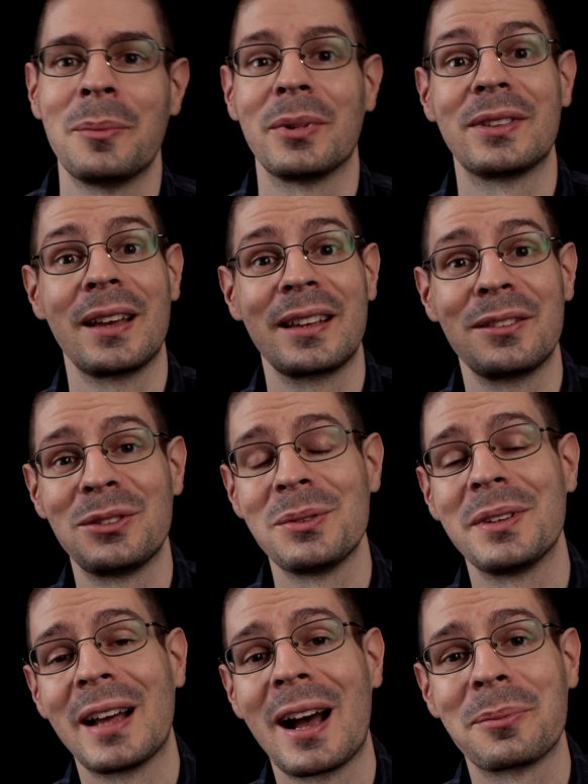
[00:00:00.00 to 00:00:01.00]
But that gives
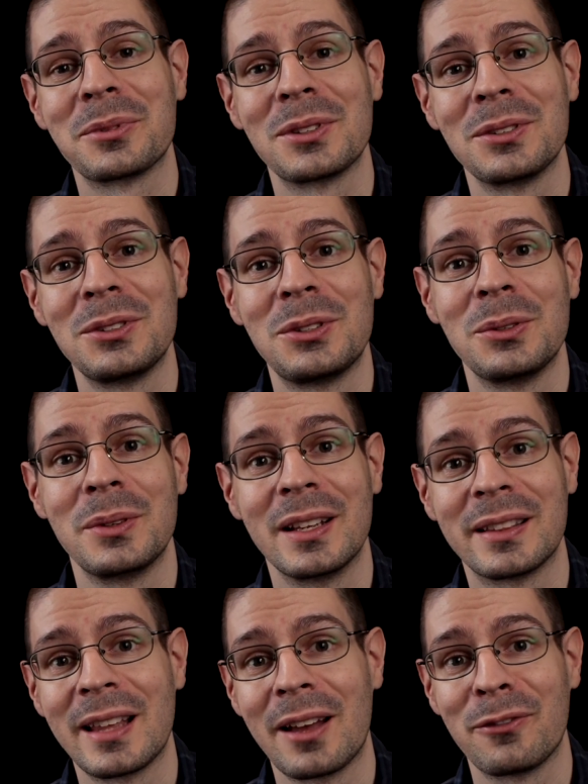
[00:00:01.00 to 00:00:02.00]
you an option to
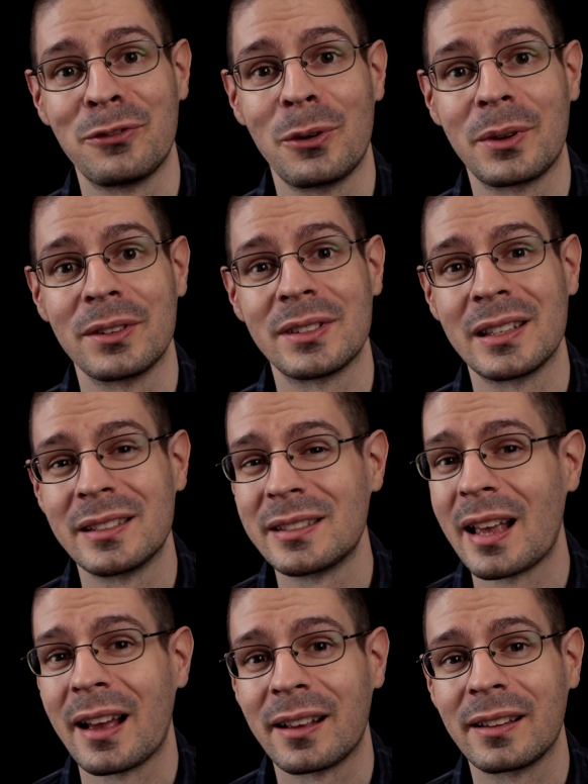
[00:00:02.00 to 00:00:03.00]
get that focus
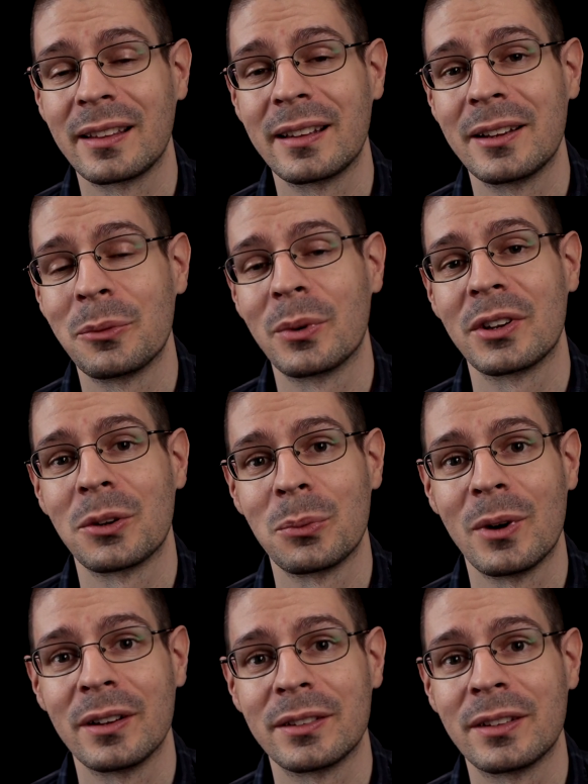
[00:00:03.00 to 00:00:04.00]
exactly where you
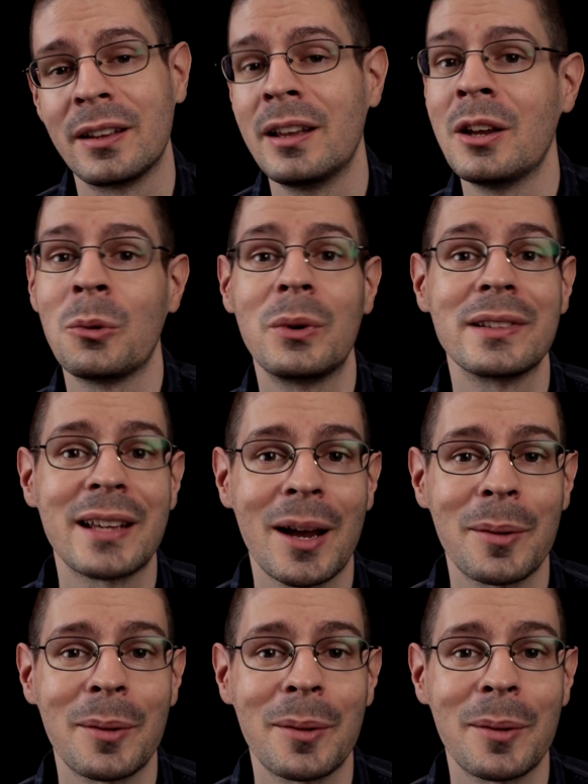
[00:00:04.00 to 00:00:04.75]
want when